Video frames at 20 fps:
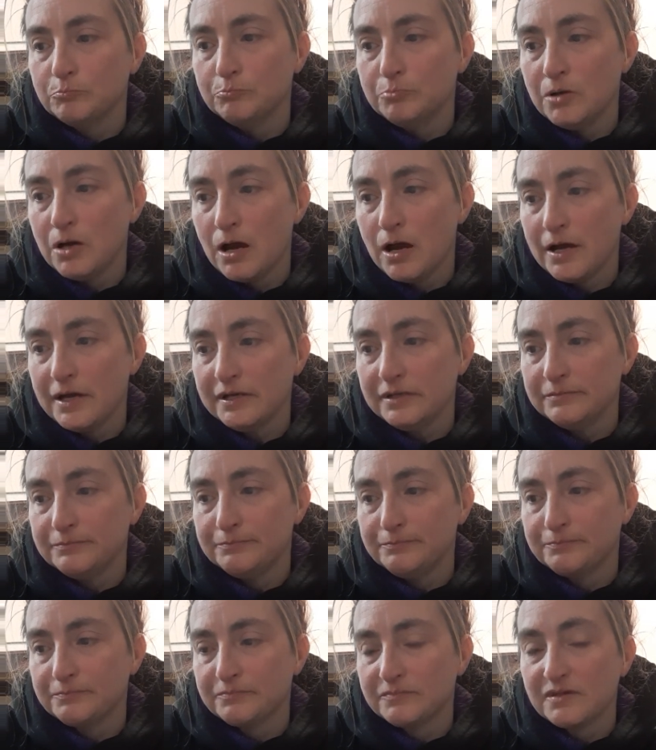but
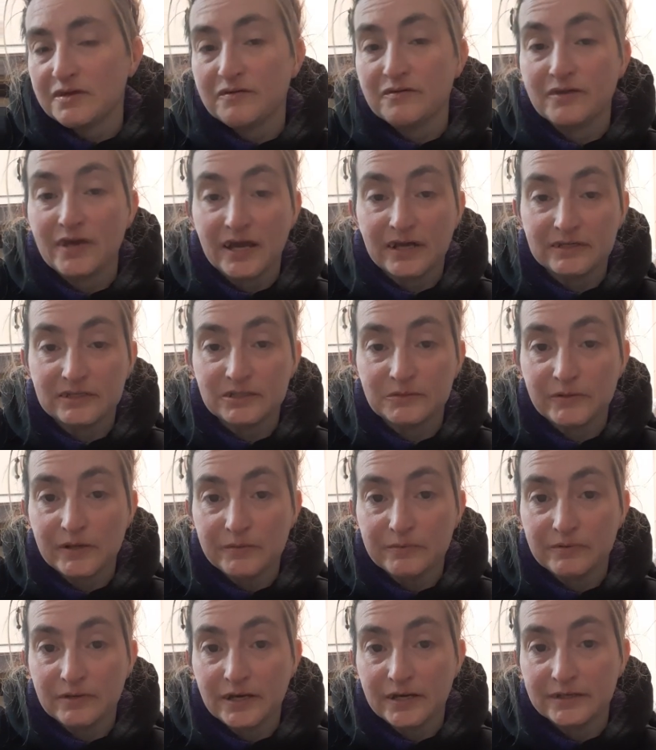that is my
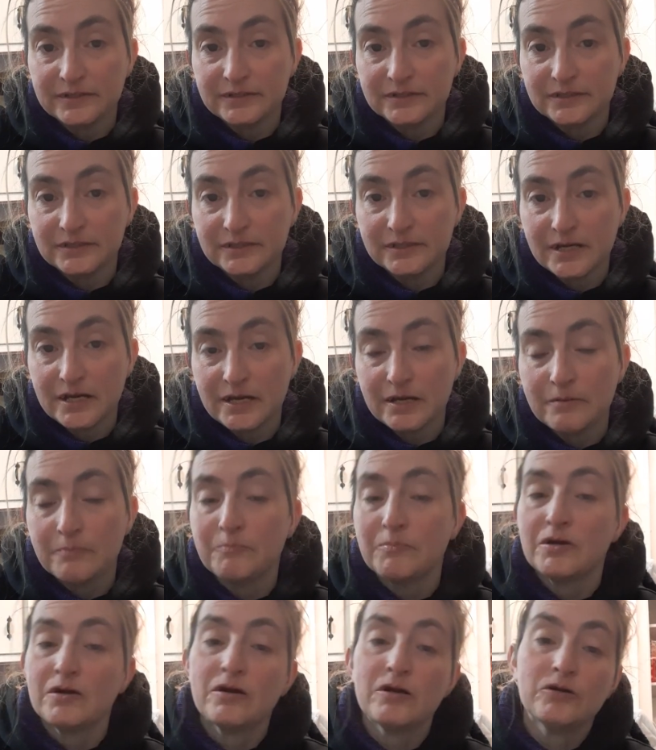plan today
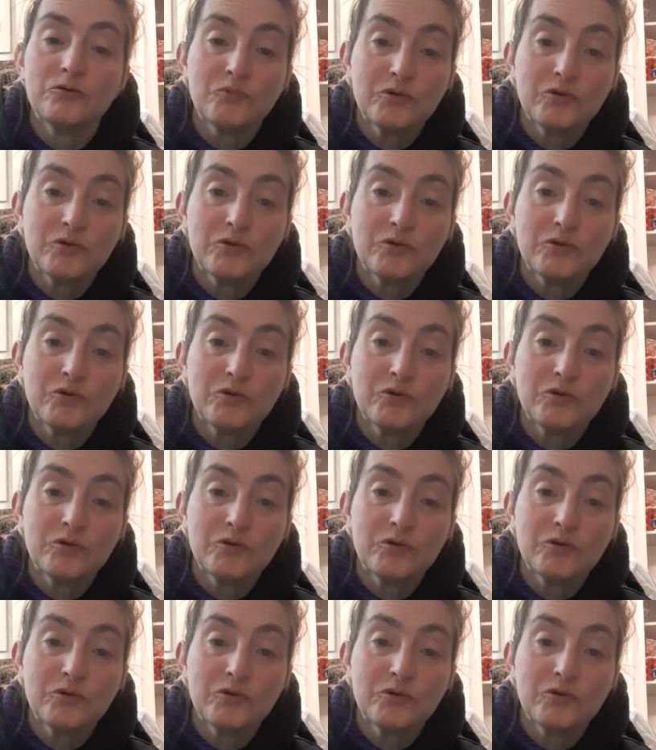because